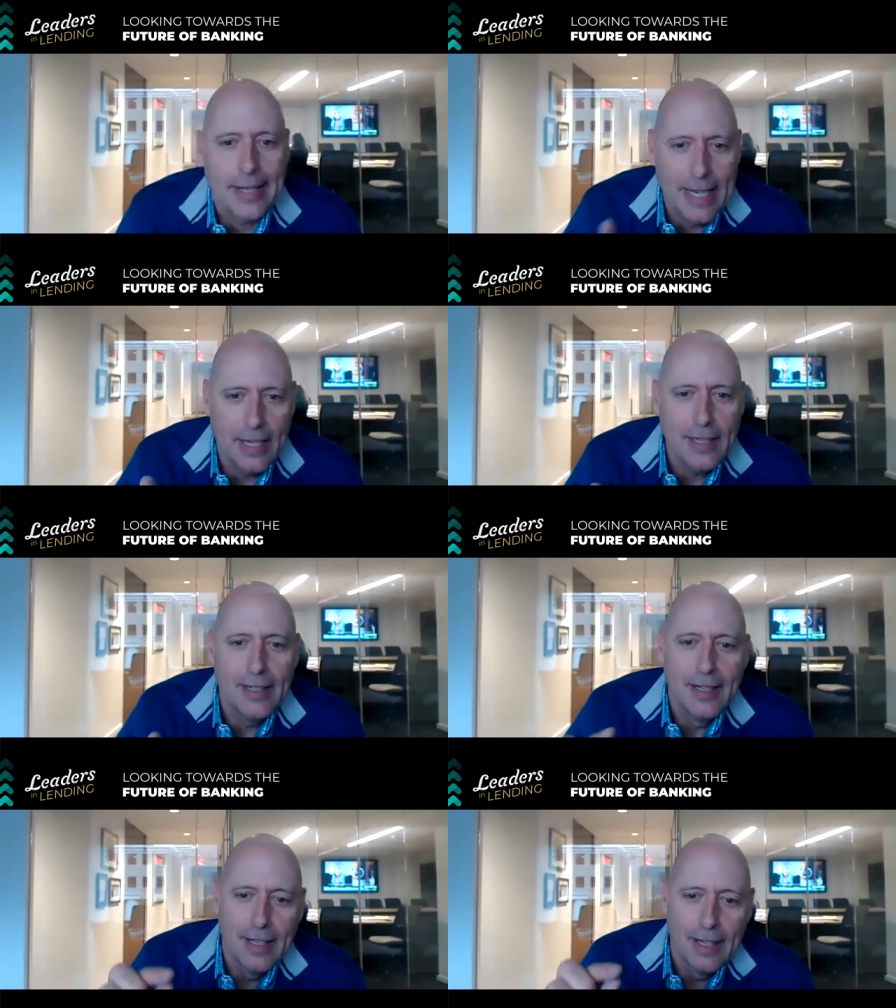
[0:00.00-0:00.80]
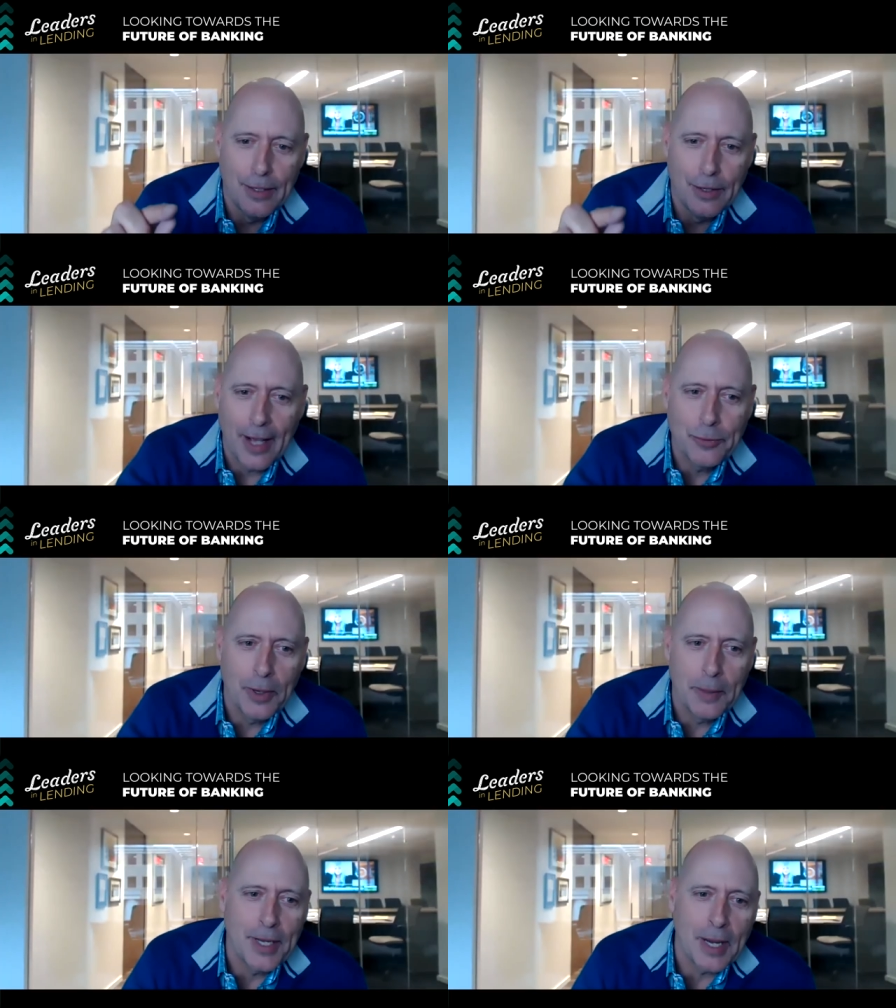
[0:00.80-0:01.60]
again. You guys
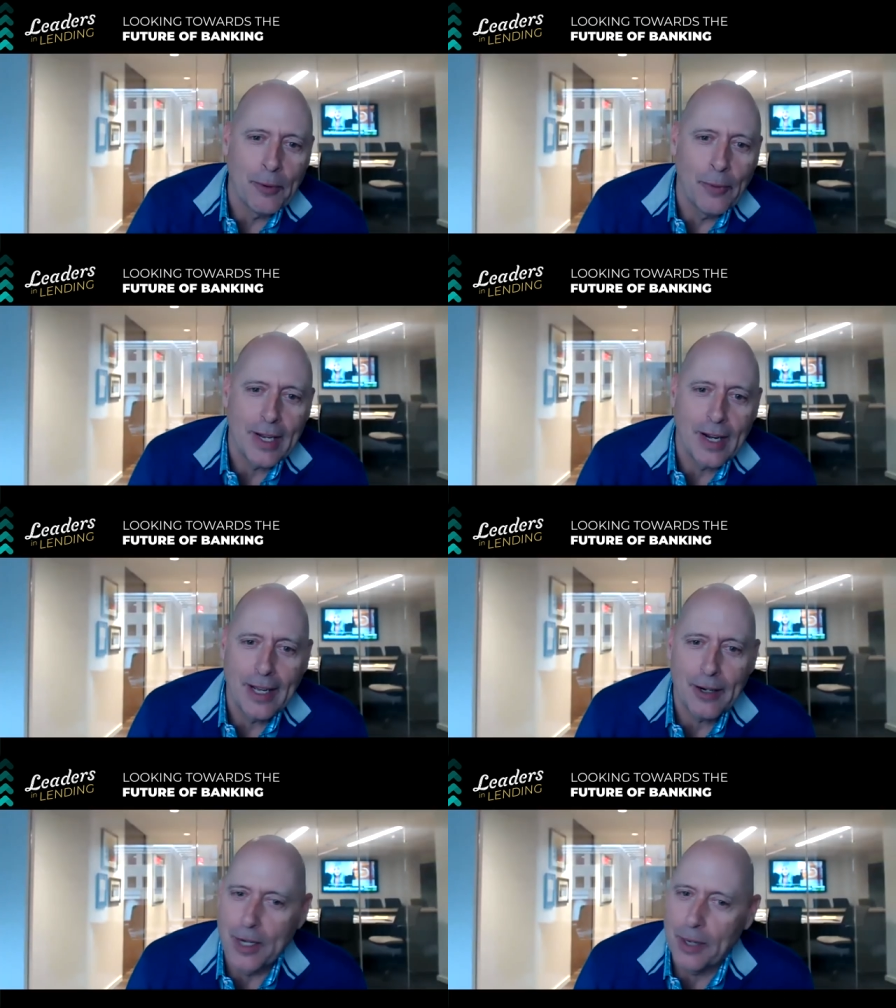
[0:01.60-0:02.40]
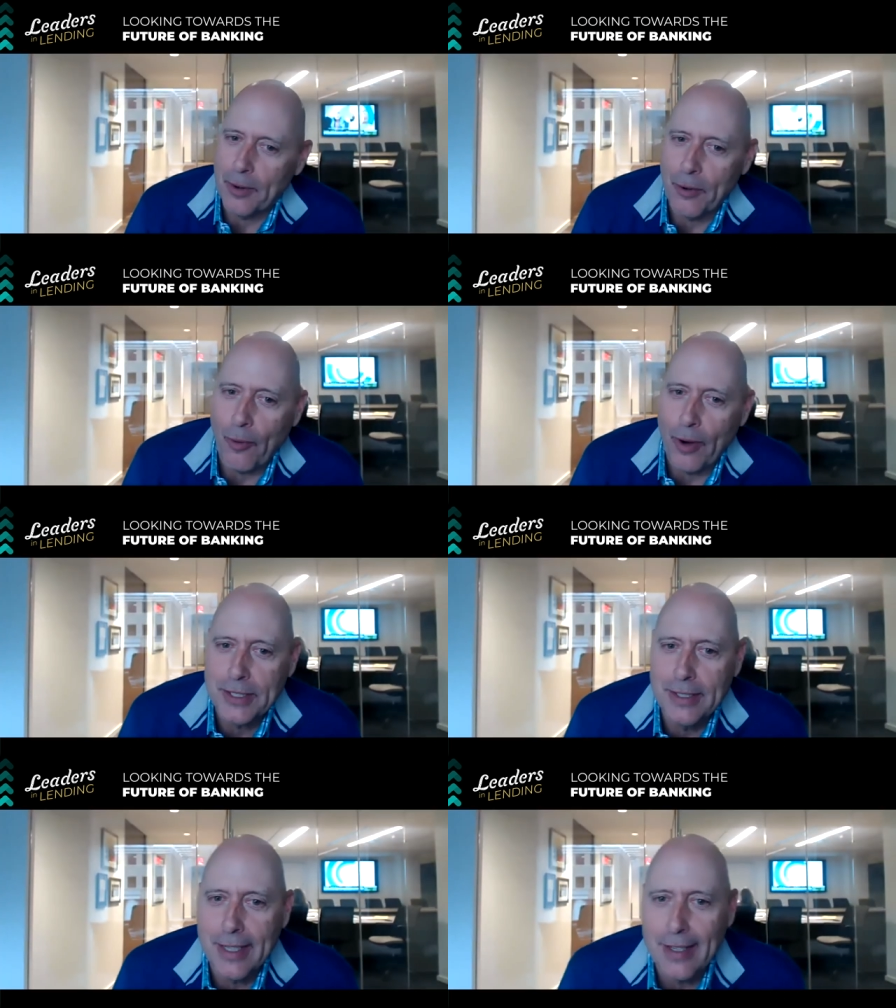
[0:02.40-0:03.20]
want to become a regulator? Come on to
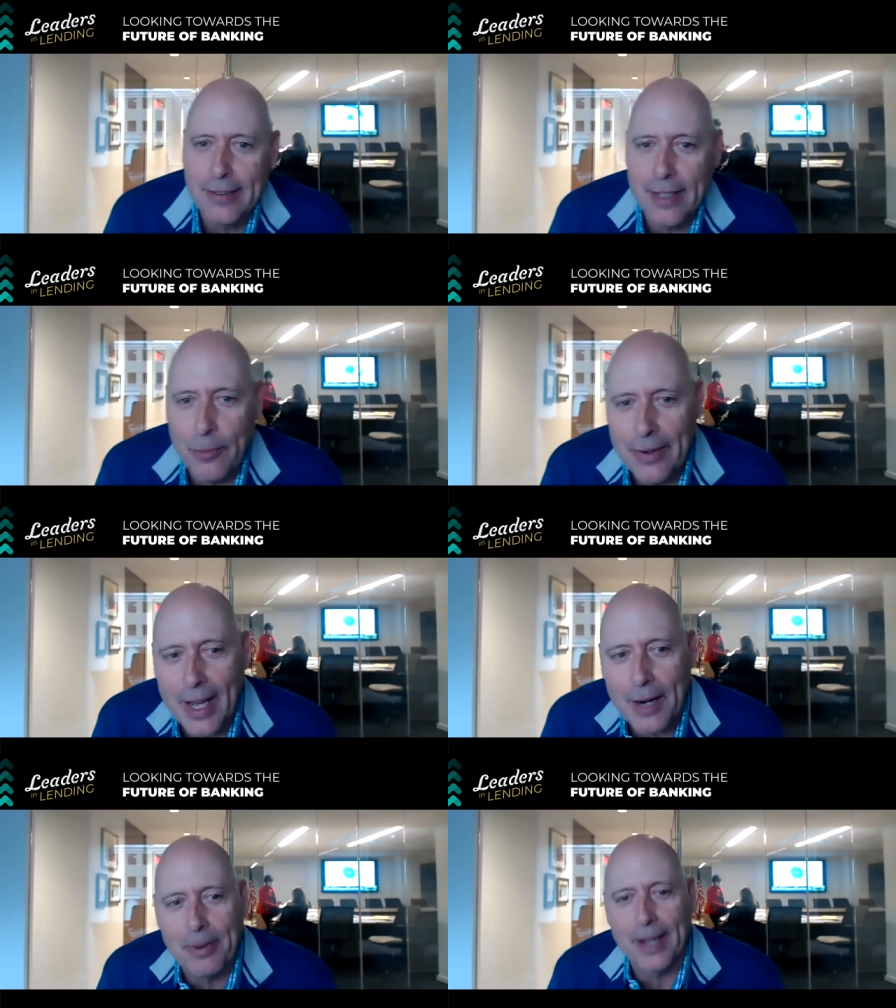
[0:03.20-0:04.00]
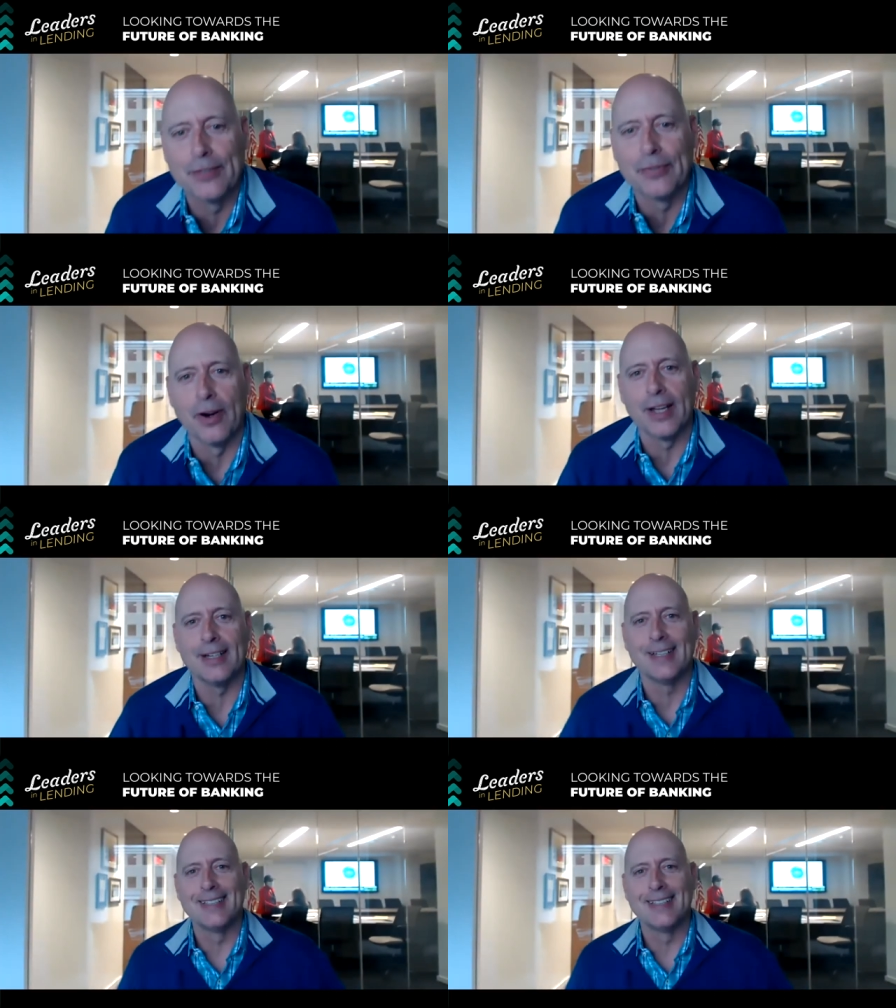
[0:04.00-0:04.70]
Washington D.C. We got a place for you.